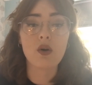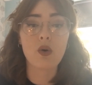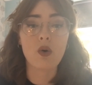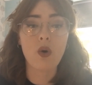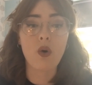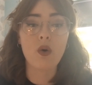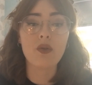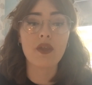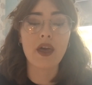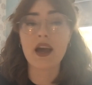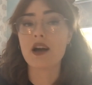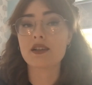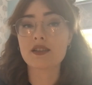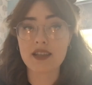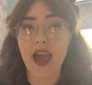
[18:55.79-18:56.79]
or they
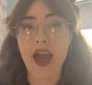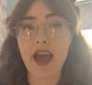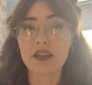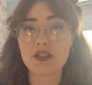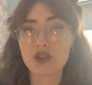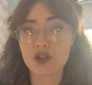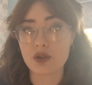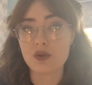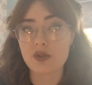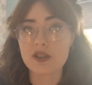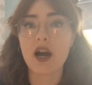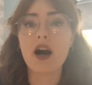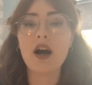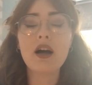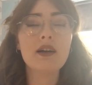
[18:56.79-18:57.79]
are scared to
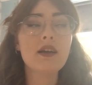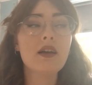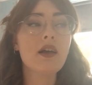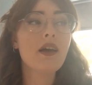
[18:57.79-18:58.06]
start.